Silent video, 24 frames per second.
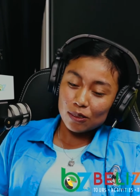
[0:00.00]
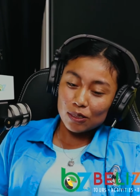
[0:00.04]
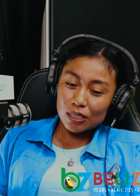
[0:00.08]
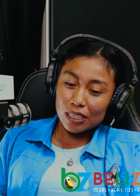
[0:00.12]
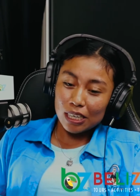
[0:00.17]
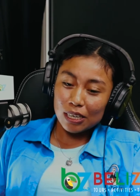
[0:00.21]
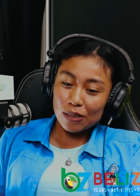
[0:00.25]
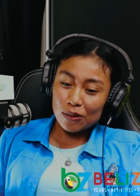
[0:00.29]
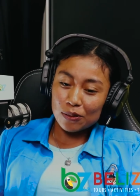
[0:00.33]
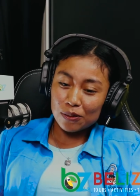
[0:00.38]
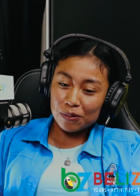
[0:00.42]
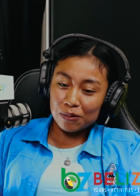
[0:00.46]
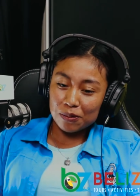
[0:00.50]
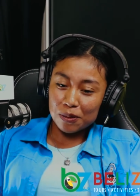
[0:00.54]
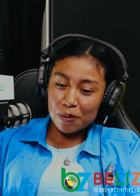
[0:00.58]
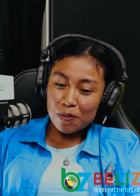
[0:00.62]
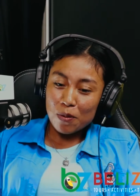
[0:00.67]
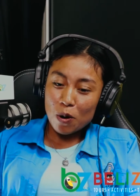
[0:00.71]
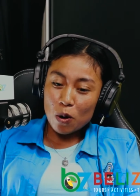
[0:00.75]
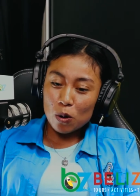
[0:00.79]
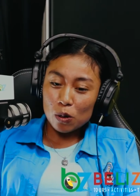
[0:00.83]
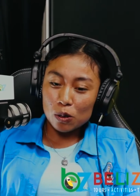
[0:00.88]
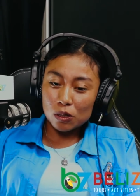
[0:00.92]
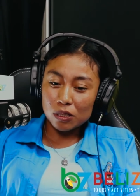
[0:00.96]
Those are the
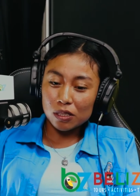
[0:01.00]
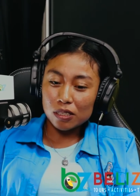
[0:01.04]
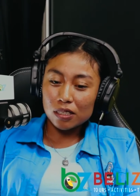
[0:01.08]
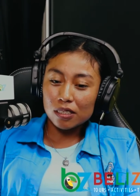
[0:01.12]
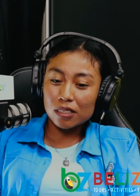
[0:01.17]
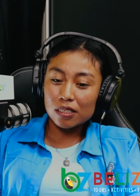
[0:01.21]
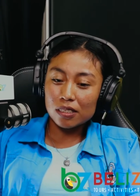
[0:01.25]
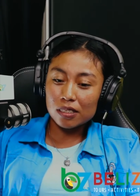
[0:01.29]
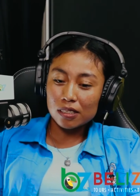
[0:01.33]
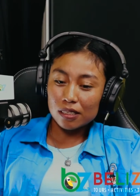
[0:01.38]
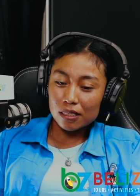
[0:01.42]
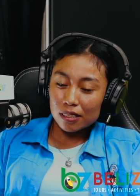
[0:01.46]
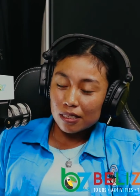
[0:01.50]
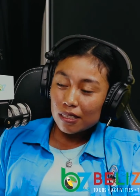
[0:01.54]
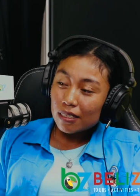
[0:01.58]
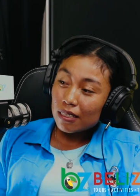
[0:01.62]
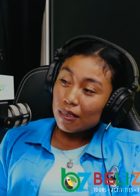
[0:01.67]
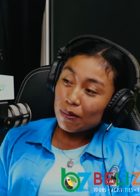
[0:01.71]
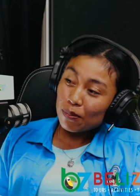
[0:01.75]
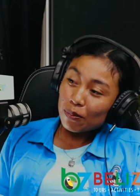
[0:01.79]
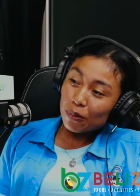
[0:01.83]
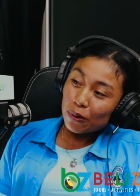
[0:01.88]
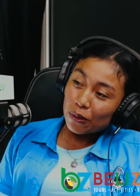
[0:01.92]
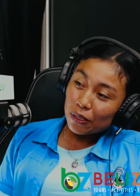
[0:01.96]
most
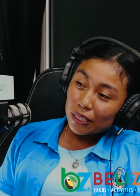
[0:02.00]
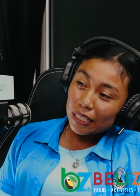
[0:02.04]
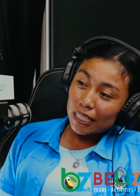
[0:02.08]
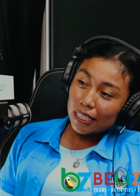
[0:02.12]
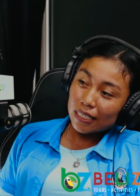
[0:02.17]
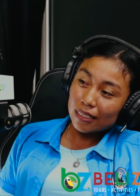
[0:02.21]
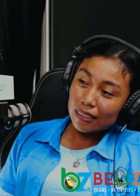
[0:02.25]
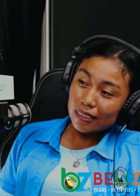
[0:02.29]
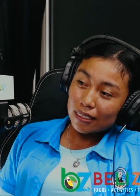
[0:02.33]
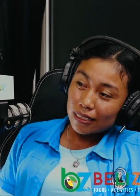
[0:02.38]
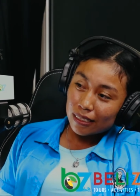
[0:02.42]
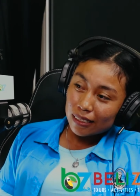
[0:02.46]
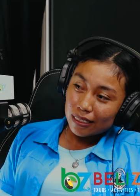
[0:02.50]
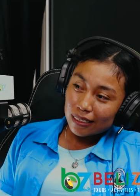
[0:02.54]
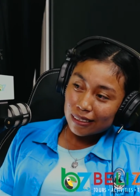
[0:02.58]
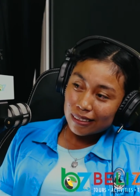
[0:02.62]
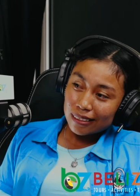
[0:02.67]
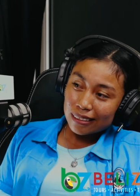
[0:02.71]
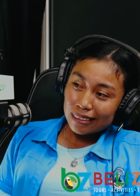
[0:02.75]
important